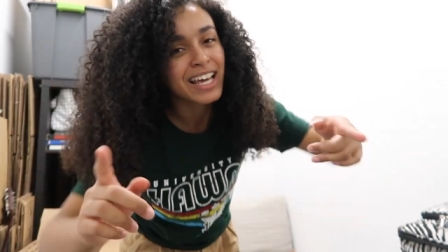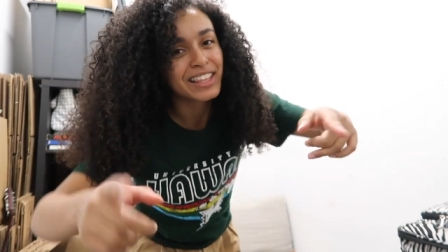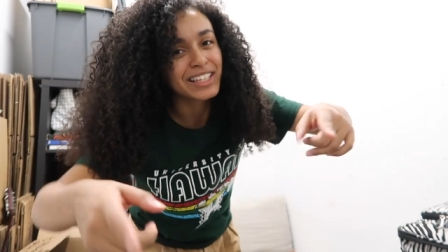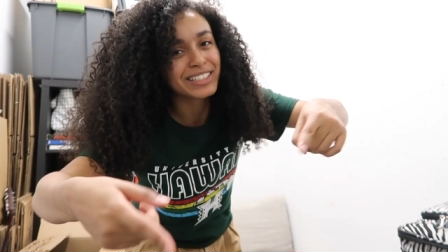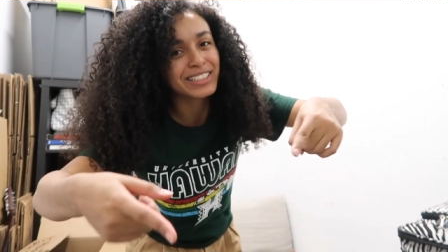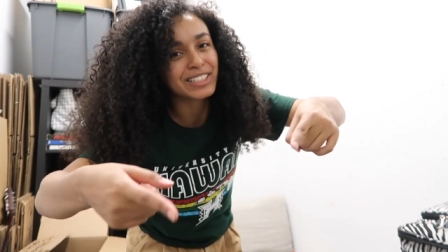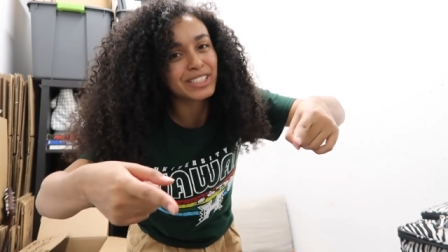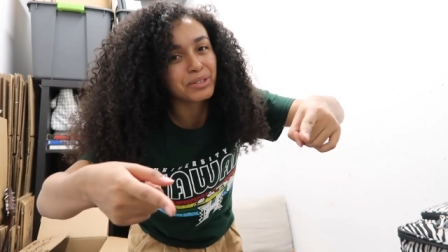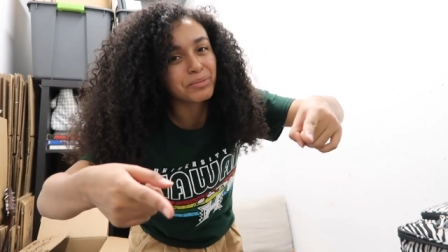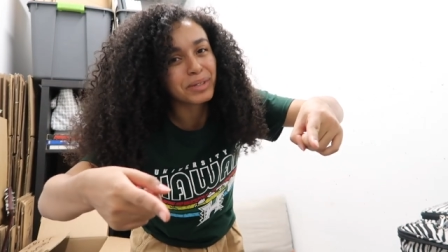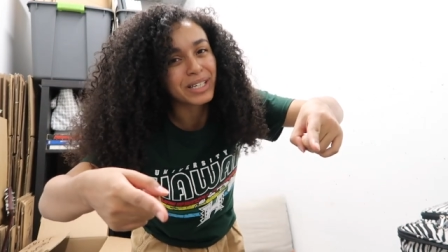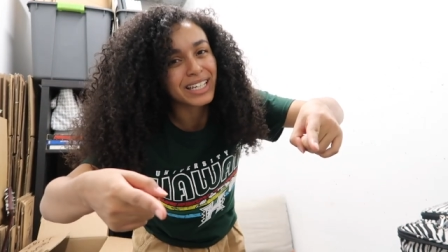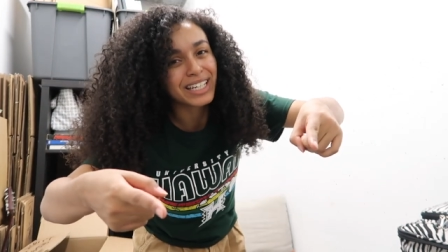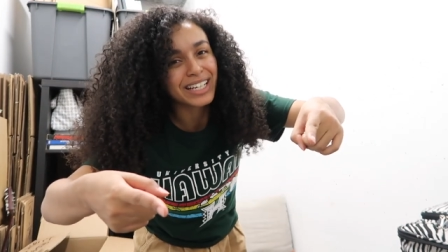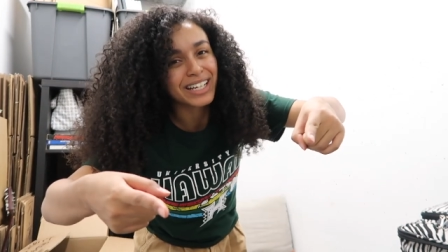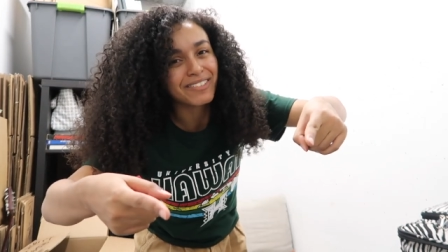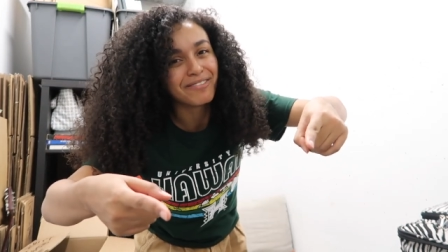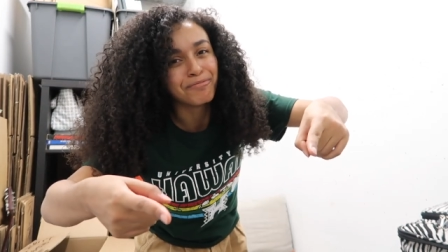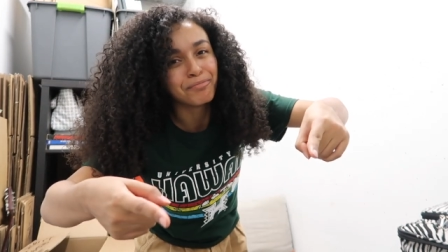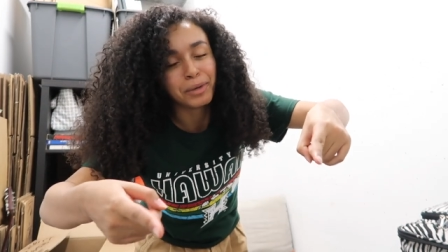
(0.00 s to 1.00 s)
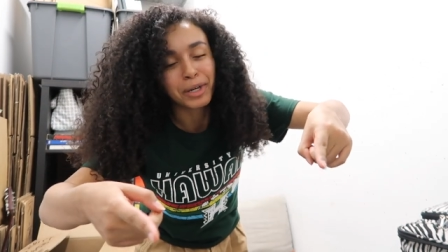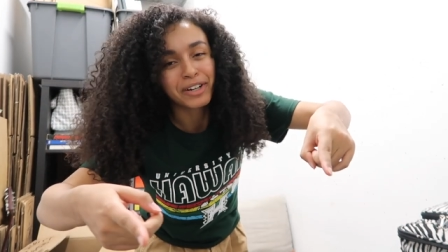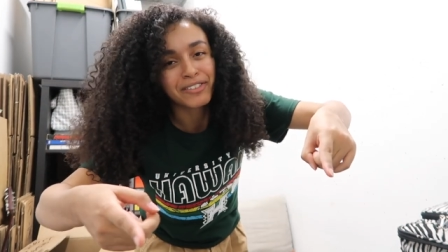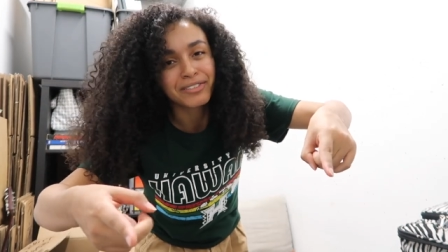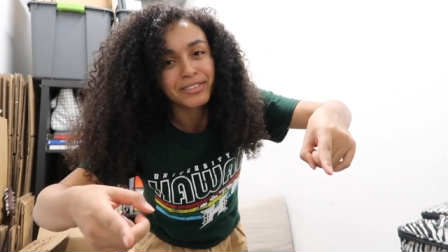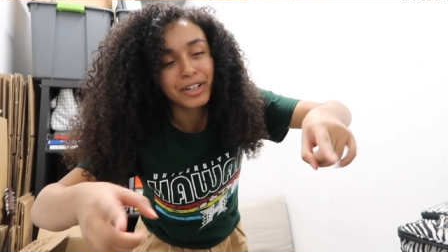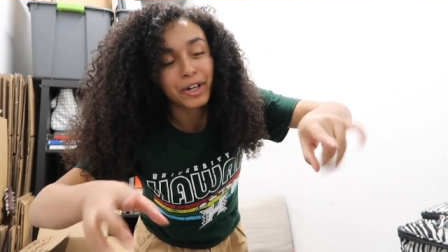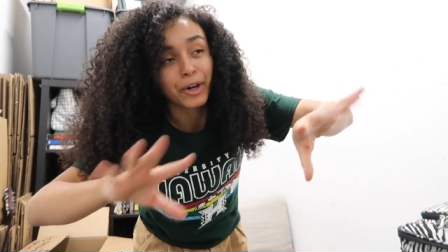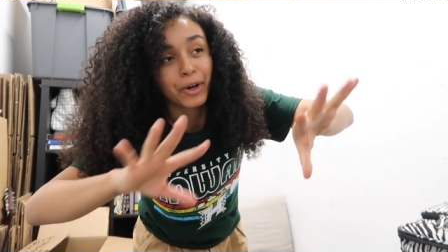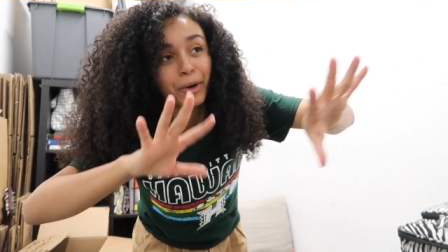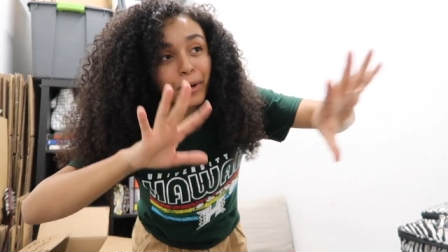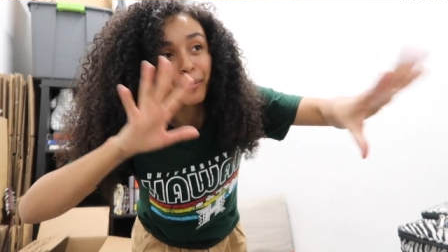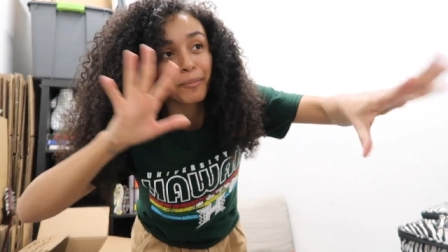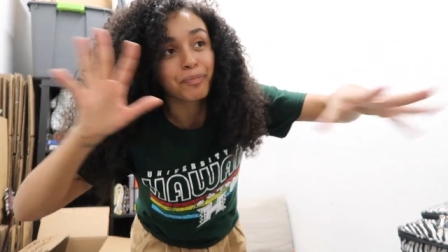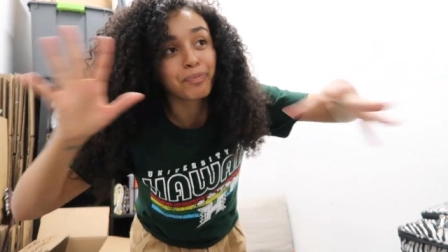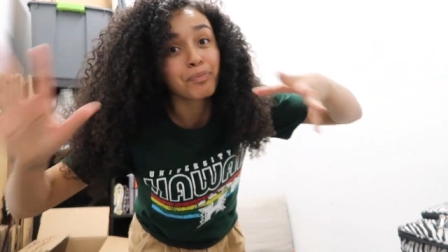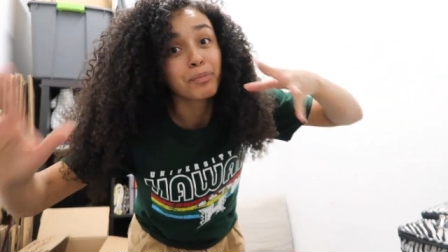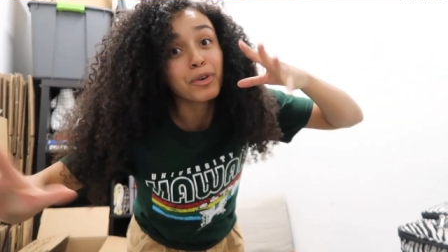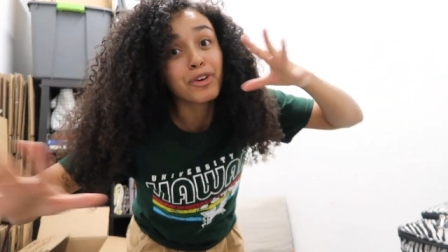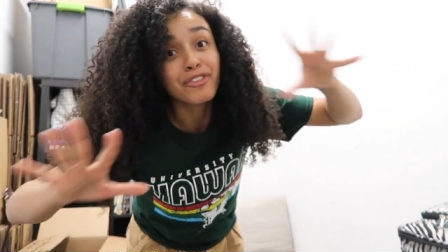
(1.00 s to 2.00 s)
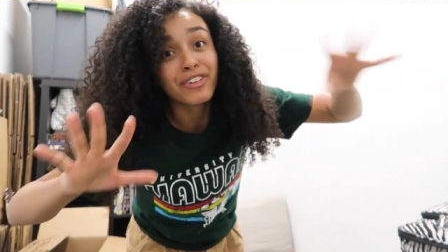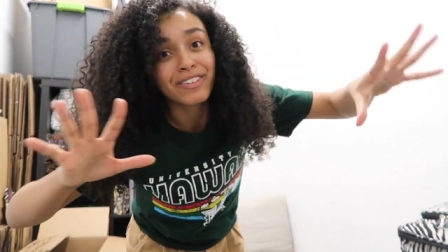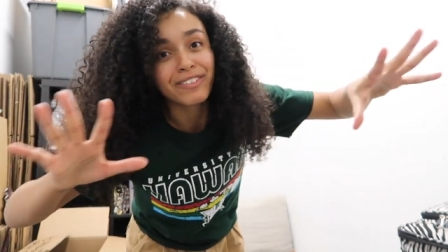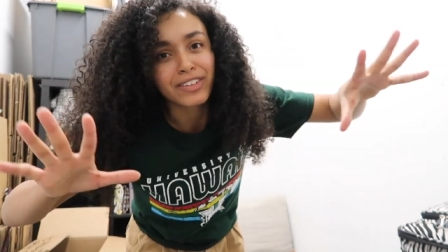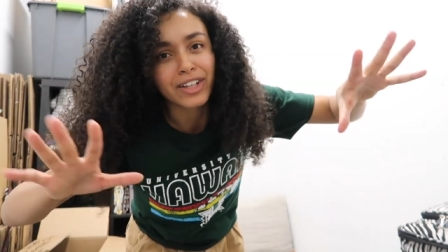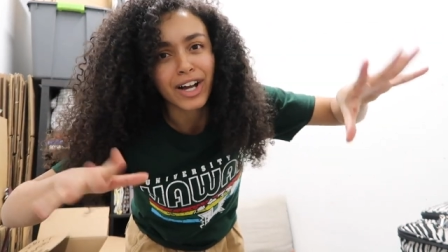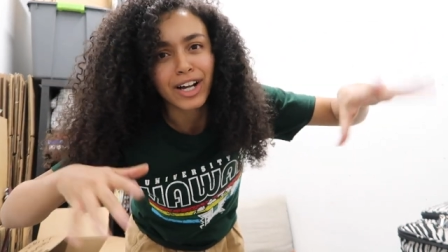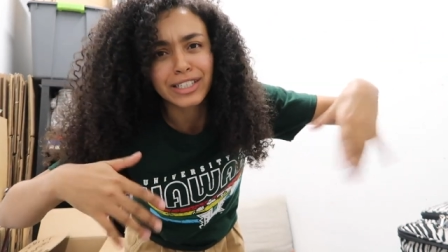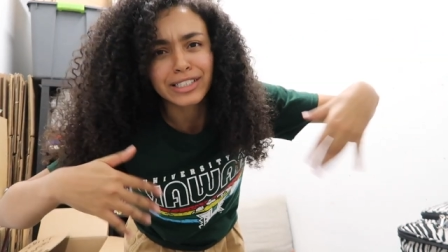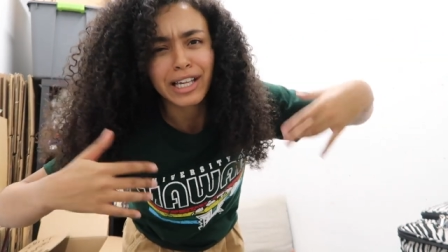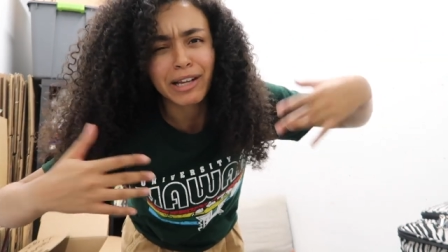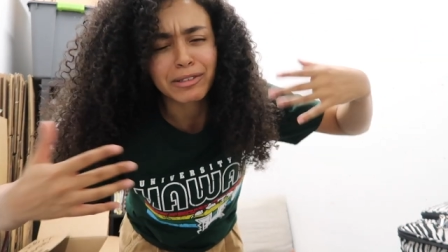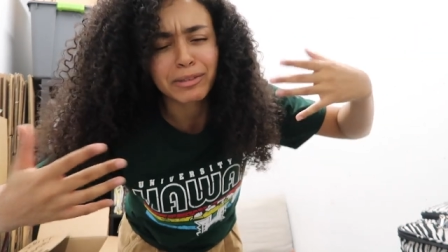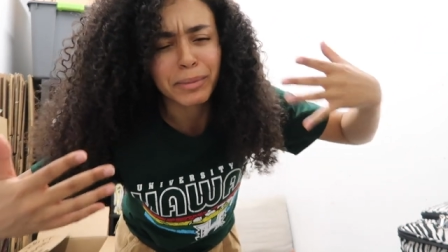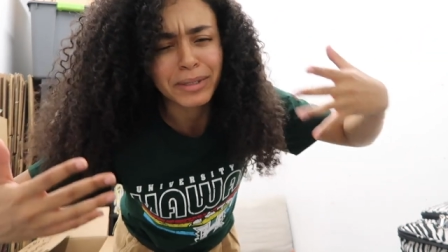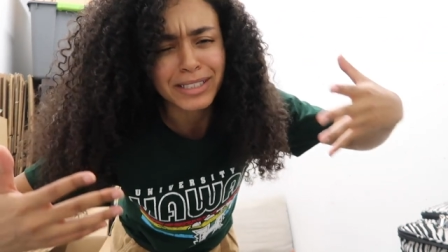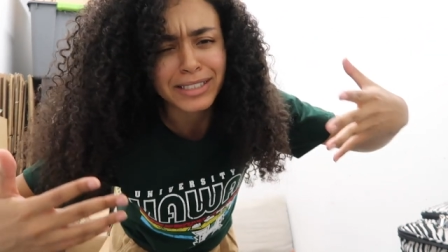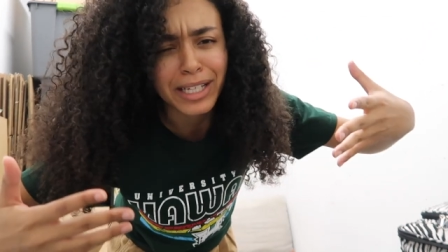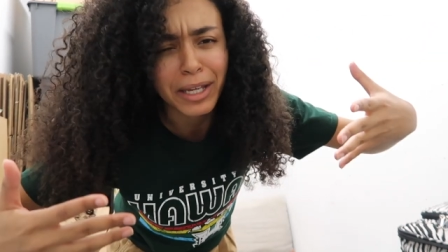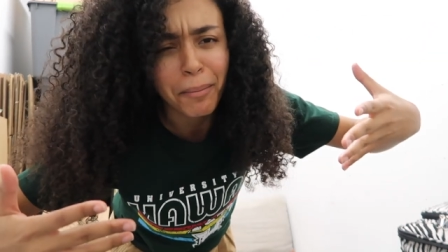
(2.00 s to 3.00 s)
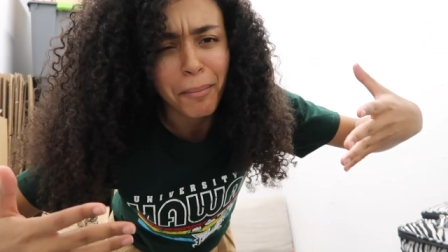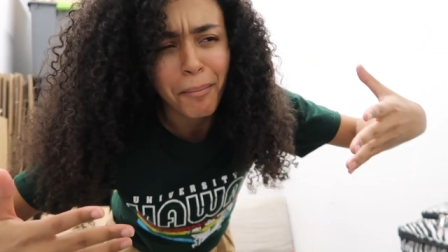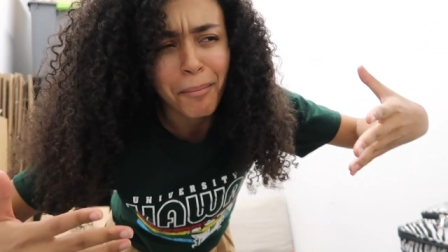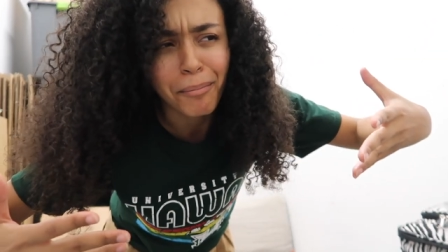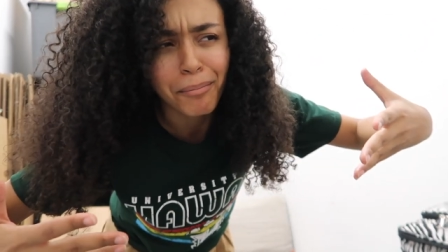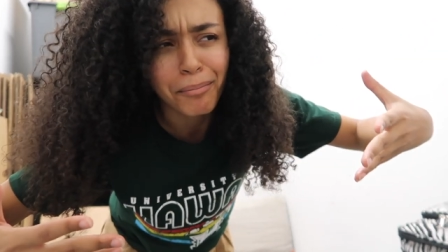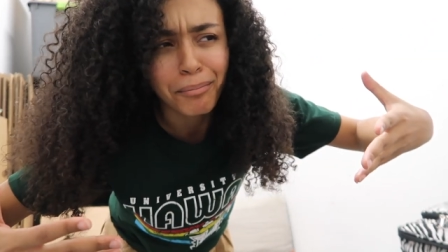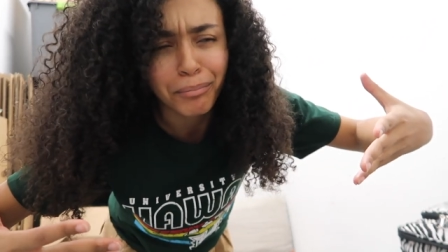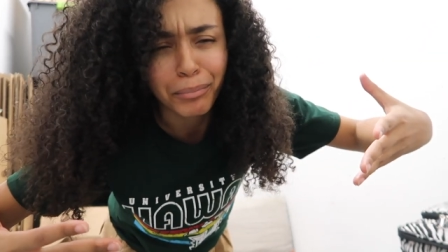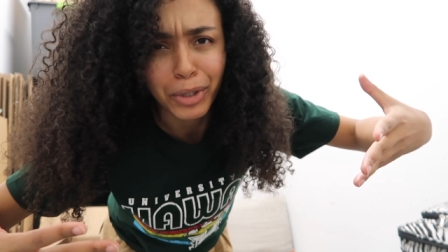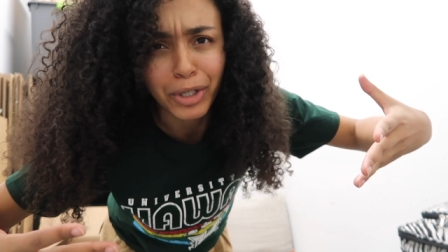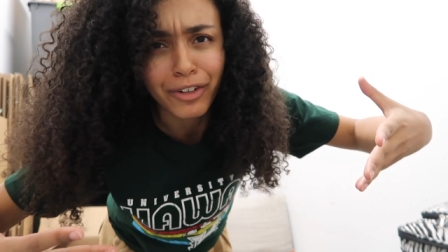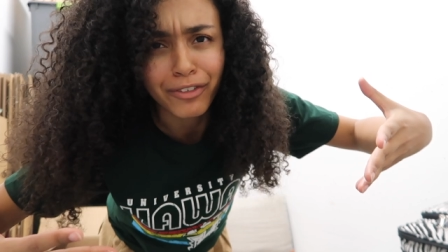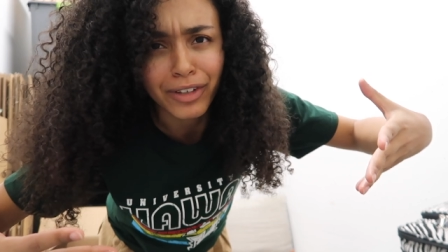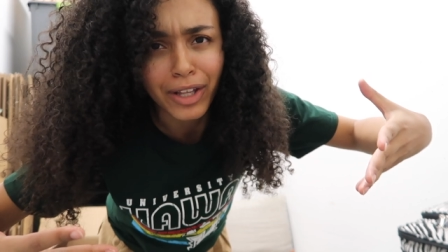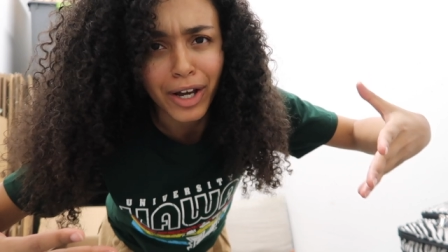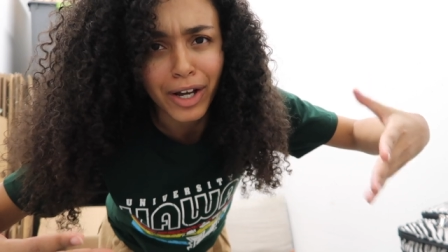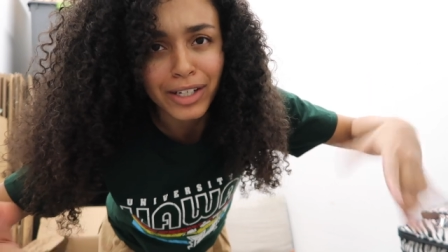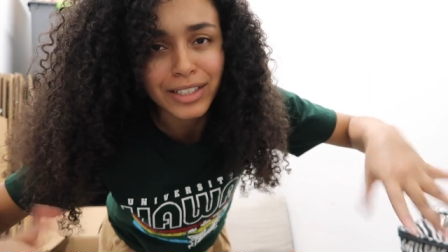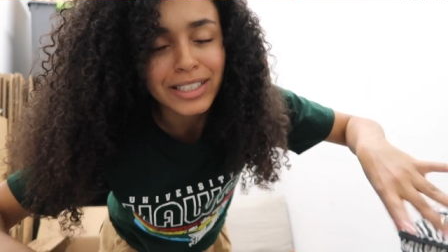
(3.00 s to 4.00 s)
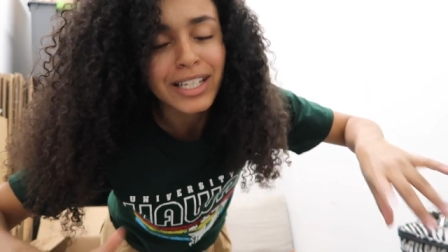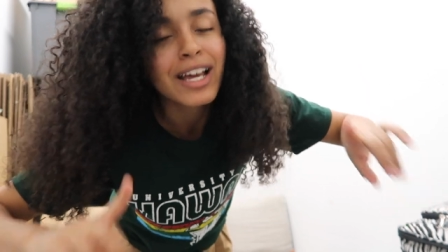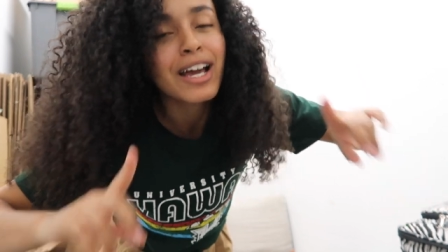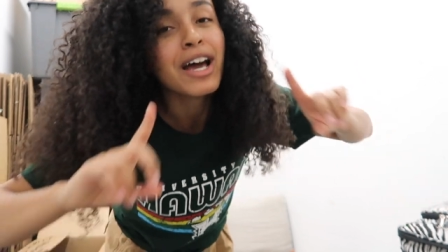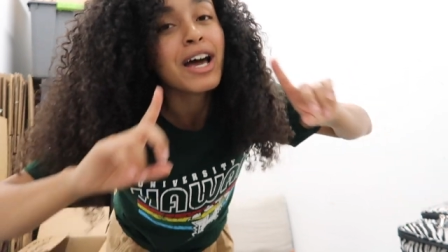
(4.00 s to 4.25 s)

This is the beginning of book or moving vlogs. I was about to say book vlogs.